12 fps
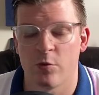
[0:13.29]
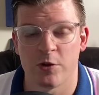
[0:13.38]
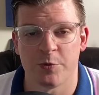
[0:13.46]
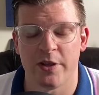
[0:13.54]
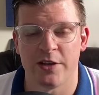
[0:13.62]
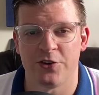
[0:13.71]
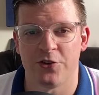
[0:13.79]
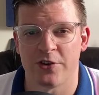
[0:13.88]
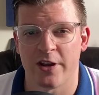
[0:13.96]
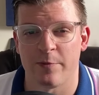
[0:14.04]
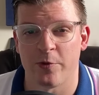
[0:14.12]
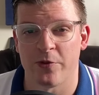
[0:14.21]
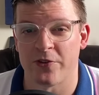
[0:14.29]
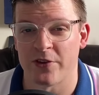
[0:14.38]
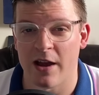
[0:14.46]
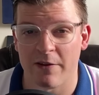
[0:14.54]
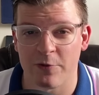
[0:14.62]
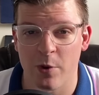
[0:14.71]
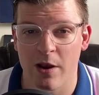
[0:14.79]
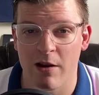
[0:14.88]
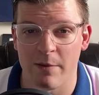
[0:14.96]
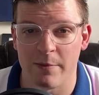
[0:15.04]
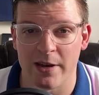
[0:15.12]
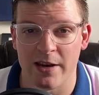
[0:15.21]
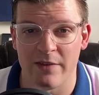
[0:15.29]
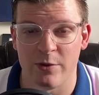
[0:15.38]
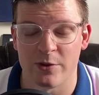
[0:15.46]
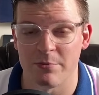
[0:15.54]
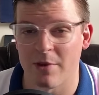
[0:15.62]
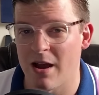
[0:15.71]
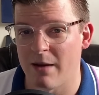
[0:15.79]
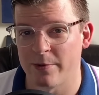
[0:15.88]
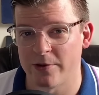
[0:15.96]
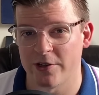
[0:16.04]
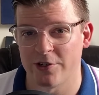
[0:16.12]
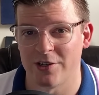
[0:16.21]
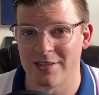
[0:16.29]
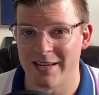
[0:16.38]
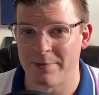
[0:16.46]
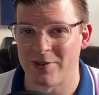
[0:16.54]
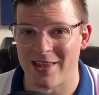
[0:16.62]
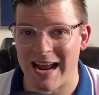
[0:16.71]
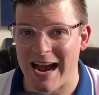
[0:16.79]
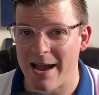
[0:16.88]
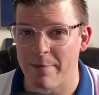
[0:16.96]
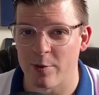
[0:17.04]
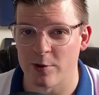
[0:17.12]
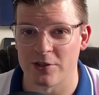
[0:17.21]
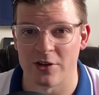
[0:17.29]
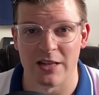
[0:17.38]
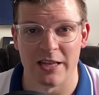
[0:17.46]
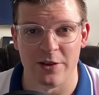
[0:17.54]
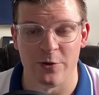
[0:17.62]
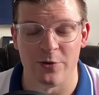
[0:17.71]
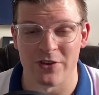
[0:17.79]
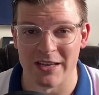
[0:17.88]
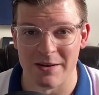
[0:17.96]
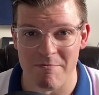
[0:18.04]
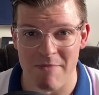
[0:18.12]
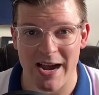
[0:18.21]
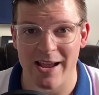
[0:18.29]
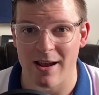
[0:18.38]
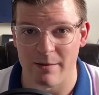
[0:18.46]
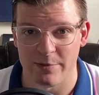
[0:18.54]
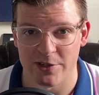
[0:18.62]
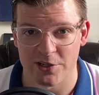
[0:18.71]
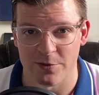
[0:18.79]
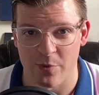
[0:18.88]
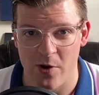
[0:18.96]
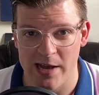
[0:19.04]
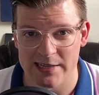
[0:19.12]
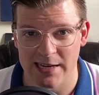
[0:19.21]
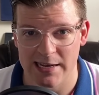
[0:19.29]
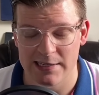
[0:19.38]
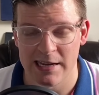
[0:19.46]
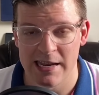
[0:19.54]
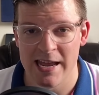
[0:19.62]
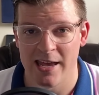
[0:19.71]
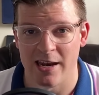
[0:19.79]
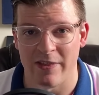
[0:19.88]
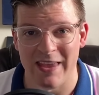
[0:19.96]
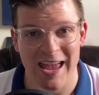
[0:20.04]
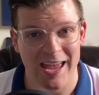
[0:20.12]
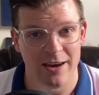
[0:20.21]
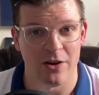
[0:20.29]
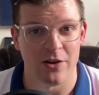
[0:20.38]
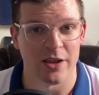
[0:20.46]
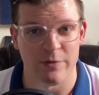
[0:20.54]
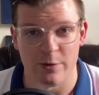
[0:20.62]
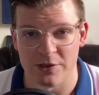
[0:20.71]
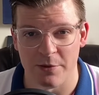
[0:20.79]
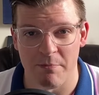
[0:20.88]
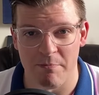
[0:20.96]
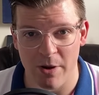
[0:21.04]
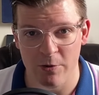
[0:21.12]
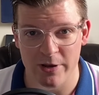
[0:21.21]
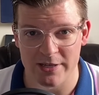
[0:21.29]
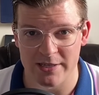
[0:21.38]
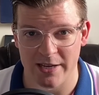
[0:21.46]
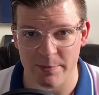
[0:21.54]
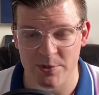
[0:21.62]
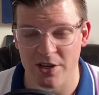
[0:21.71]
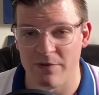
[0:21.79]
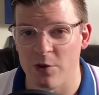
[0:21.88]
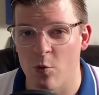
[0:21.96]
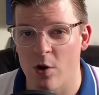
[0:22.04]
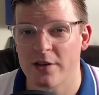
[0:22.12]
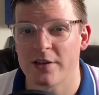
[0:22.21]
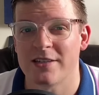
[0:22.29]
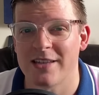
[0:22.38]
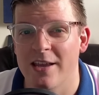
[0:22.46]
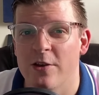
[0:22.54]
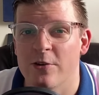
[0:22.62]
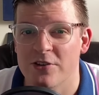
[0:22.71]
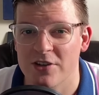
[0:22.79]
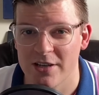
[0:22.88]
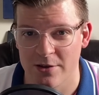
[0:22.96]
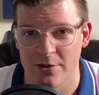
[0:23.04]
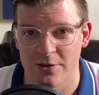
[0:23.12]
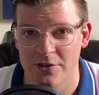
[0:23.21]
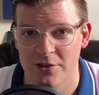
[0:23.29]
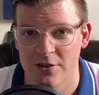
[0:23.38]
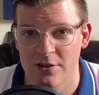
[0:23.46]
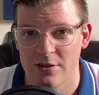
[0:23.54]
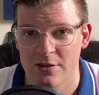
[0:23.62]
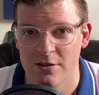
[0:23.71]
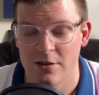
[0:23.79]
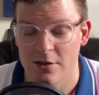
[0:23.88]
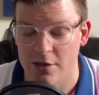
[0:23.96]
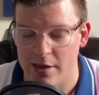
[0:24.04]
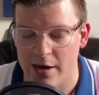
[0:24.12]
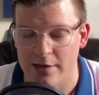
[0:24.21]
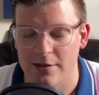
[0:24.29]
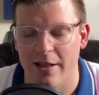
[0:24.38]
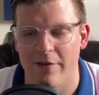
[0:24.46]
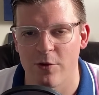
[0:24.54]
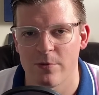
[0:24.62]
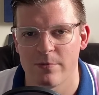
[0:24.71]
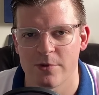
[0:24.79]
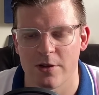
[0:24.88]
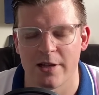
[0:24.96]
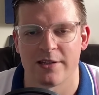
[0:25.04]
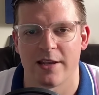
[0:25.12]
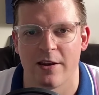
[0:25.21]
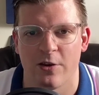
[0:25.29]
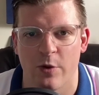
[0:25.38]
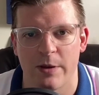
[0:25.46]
we get you set up with software, I'm going to give you some composition tips that I personally use in my composition process. And at the end, I'll give you some bonus tips if you want to take your skills to the next level. So let's get into it.